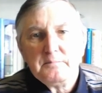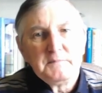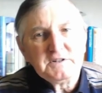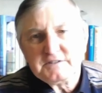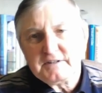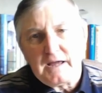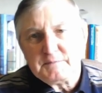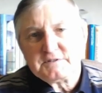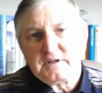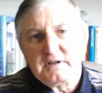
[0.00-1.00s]
Martin
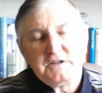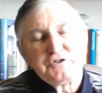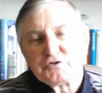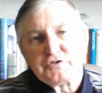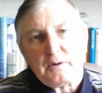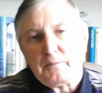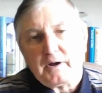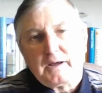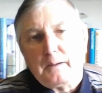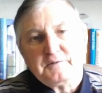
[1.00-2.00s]
Amis is just not
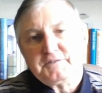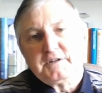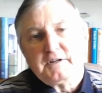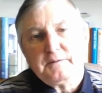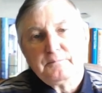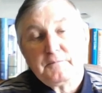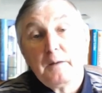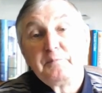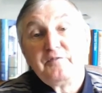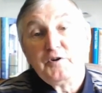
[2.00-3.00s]
my cup of tea.
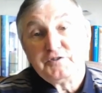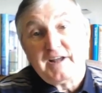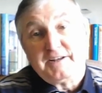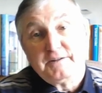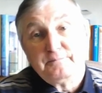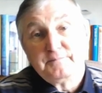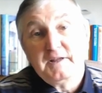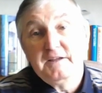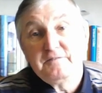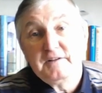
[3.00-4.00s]
I prefer Dad,
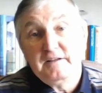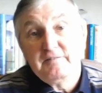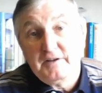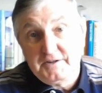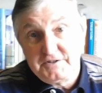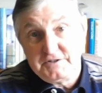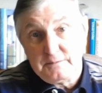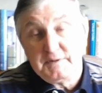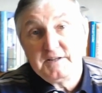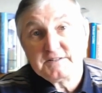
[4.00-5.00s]
even if Lucky
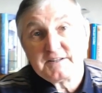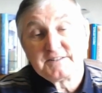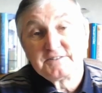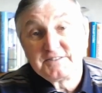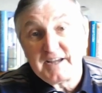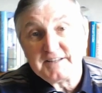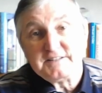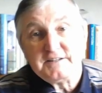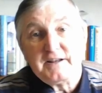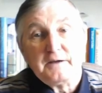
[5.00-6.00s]
Jim is
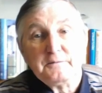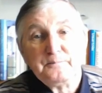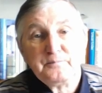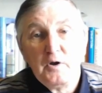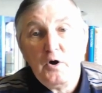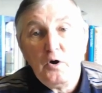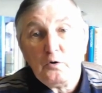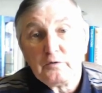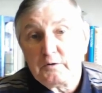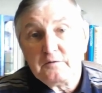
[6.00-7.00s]
dated now.
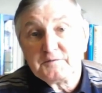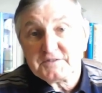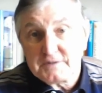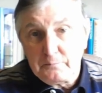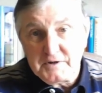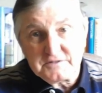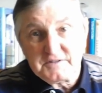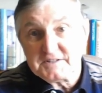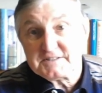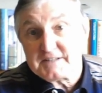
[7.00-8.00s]
Although for some reason
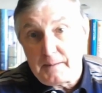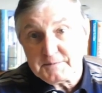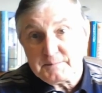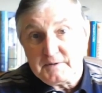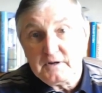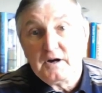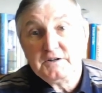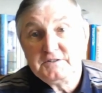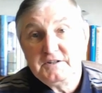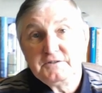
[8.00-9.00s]
that escapes me,
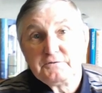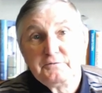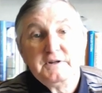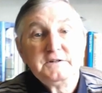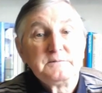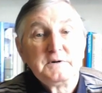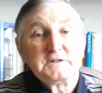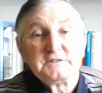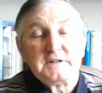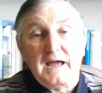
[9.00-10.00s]
I did read
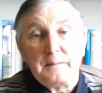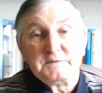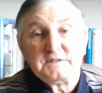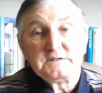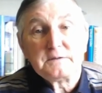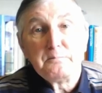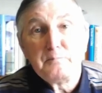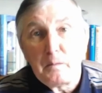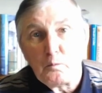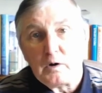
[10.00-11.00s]
Martin Amis's
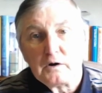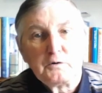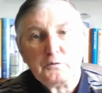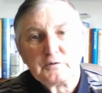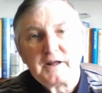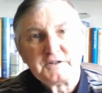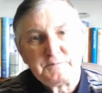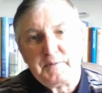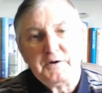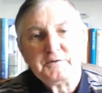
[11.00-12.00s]
memoir called
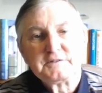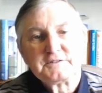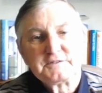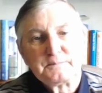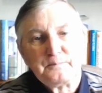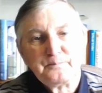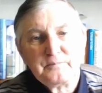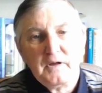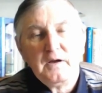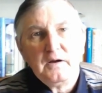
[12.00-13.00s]
Experience.
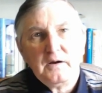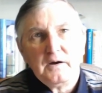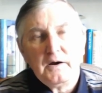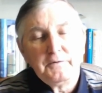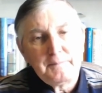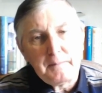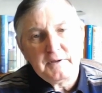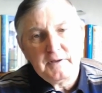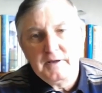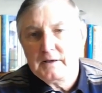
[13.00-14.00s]
I
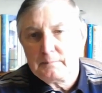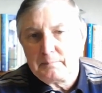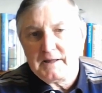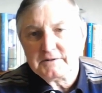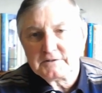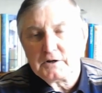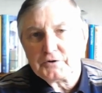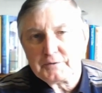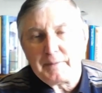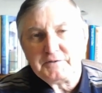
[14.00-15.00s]
remember he complained a
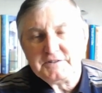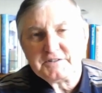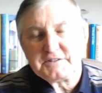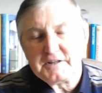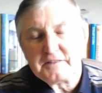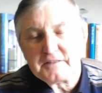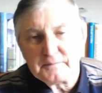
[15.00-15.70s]
lot about his teeth.